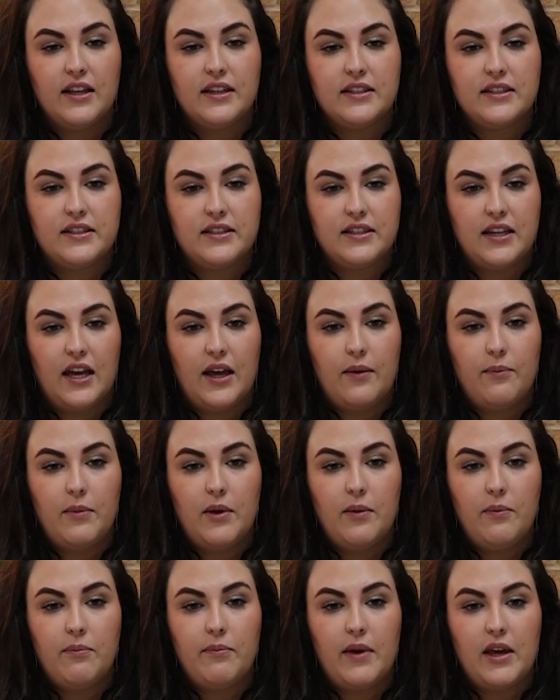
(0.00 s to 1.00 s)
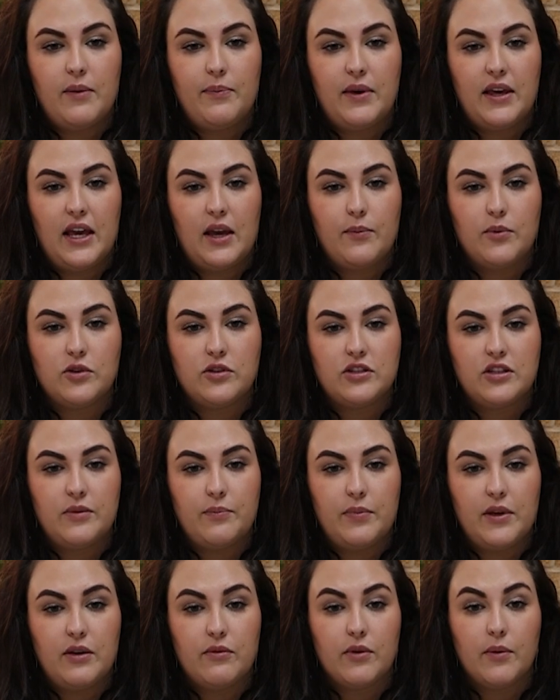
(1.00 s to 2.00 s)
Some may be able to
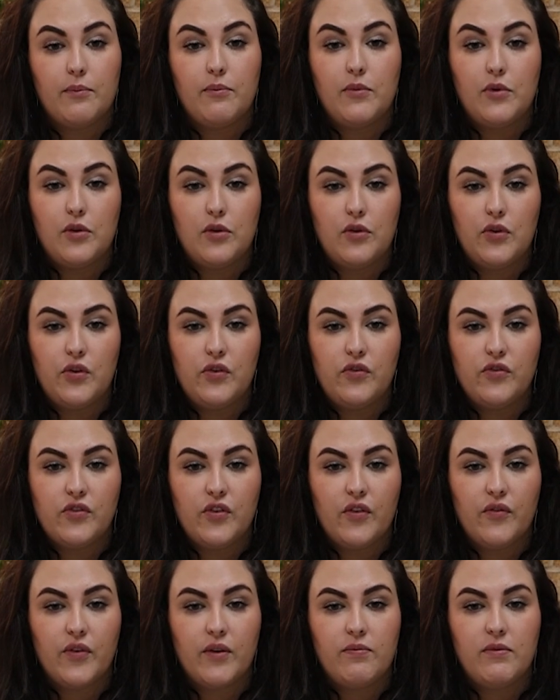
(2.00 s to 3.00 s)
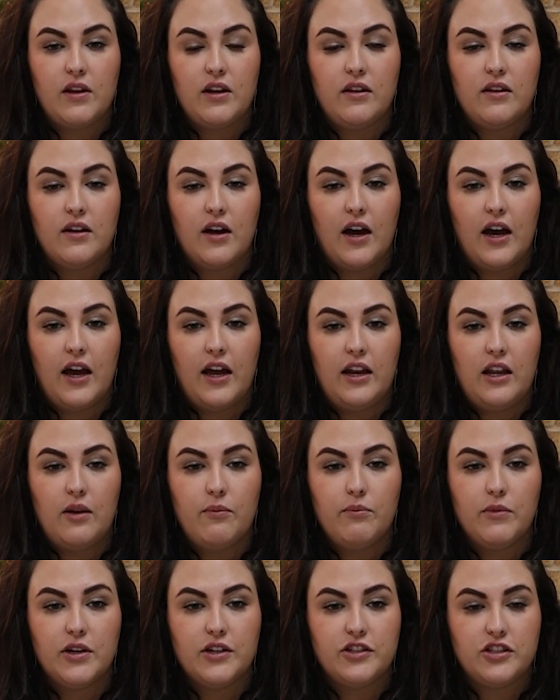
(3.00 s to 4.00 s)
be removed from the
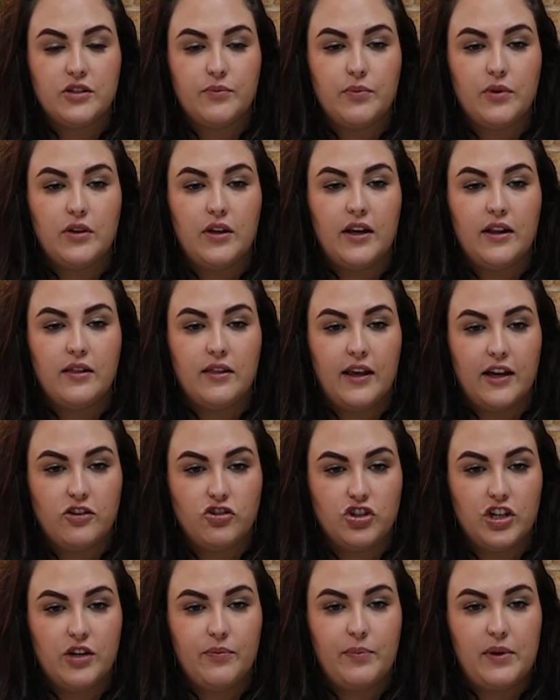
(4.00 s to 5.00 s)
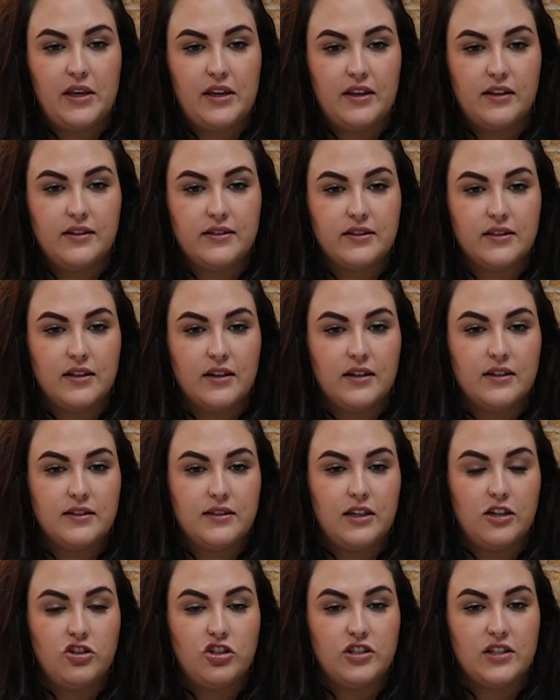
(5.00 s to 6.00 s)
non-immersible electric piece,
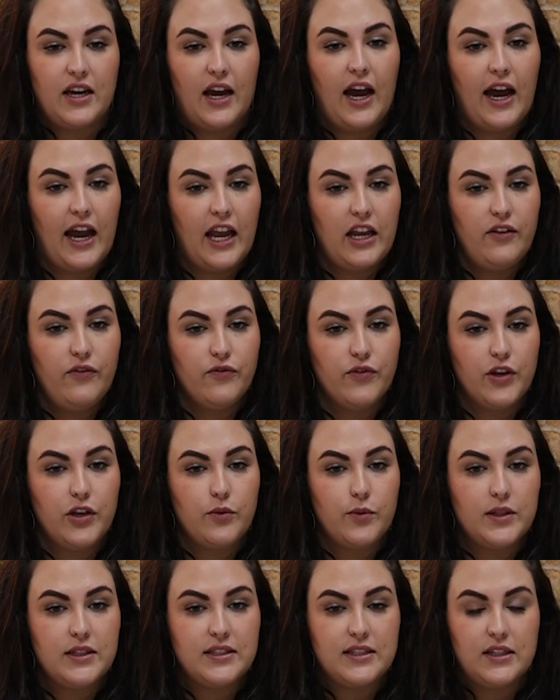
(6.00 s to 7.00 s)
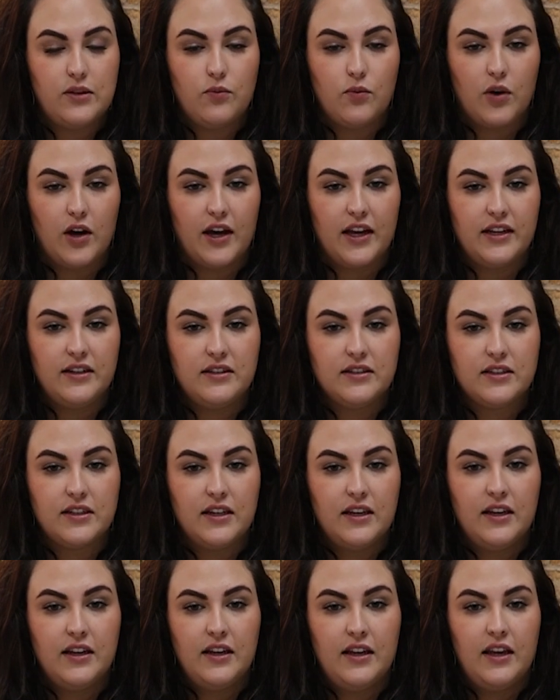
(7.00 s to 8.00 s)
such as a high-frequency wand,
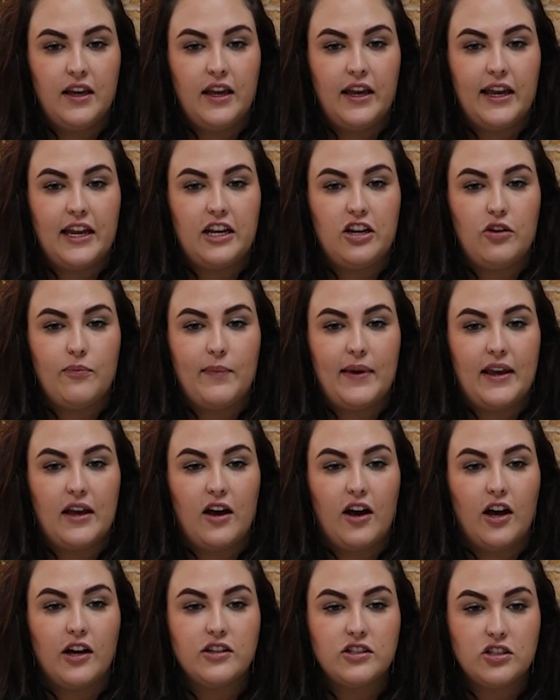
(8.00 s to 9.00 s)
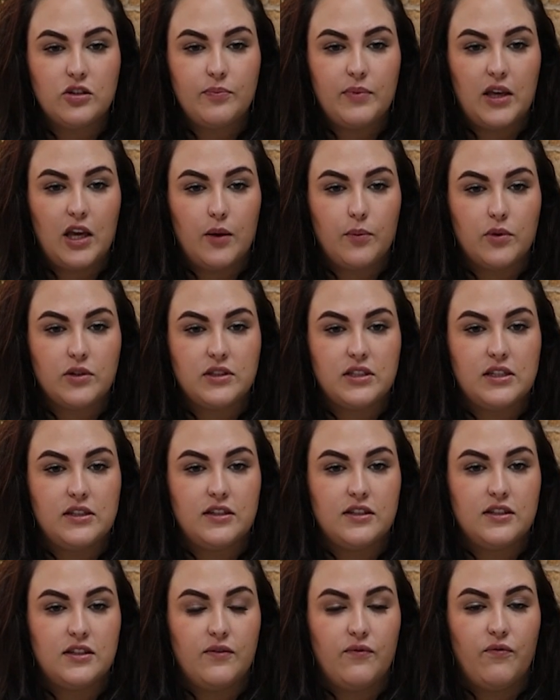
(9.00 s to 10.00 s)
and you may also be able to
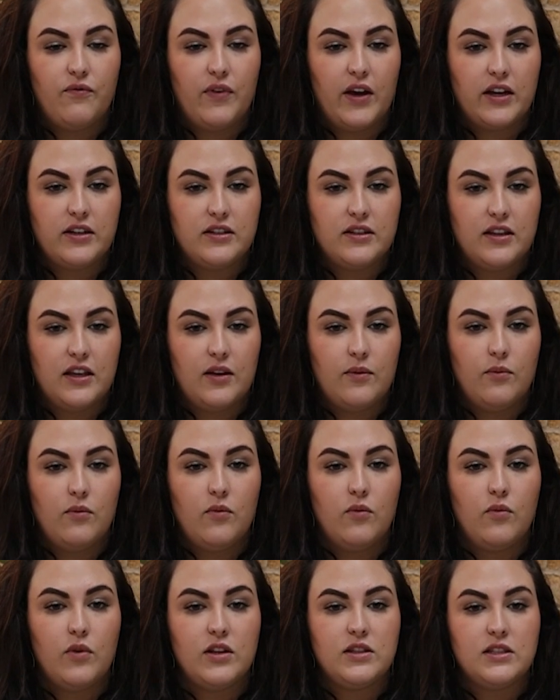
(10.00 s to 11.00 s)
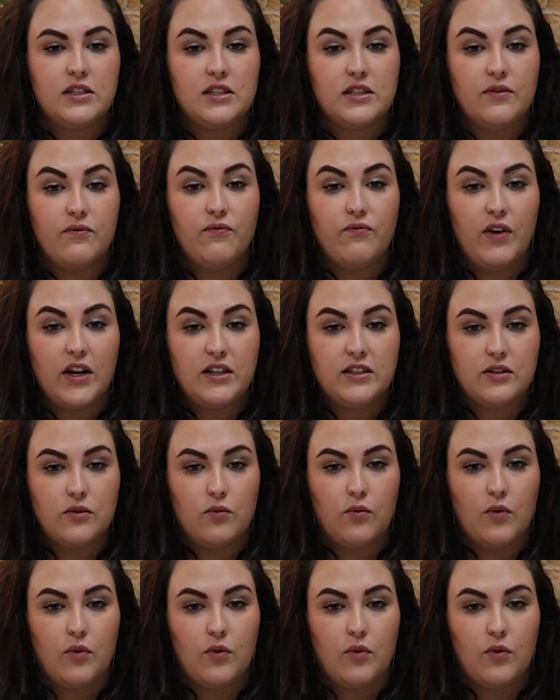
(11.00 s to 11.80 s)
disinfect them with disinfectant